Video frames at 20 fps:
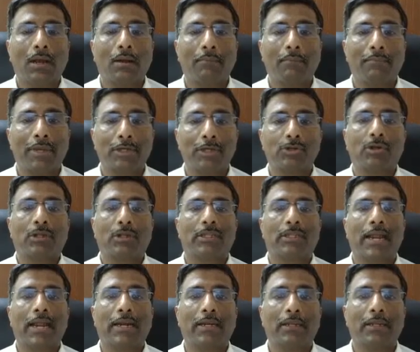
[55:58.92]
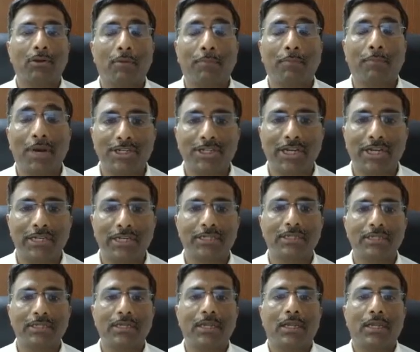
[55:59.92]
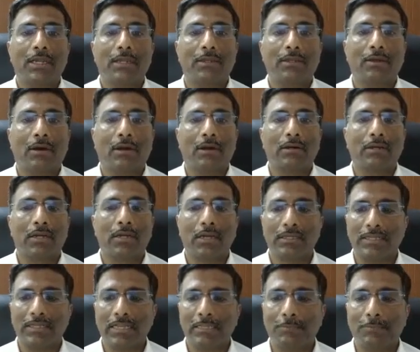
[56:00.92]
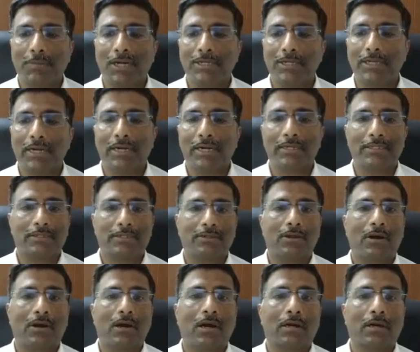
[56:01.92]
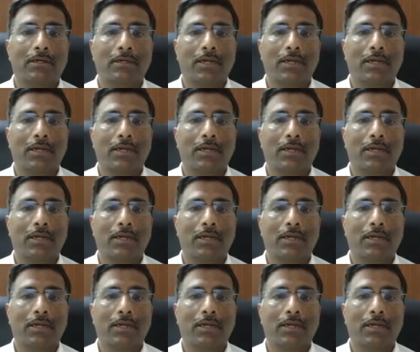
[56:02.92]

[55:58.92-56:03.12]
make sure that your budgets, your sales budgets, your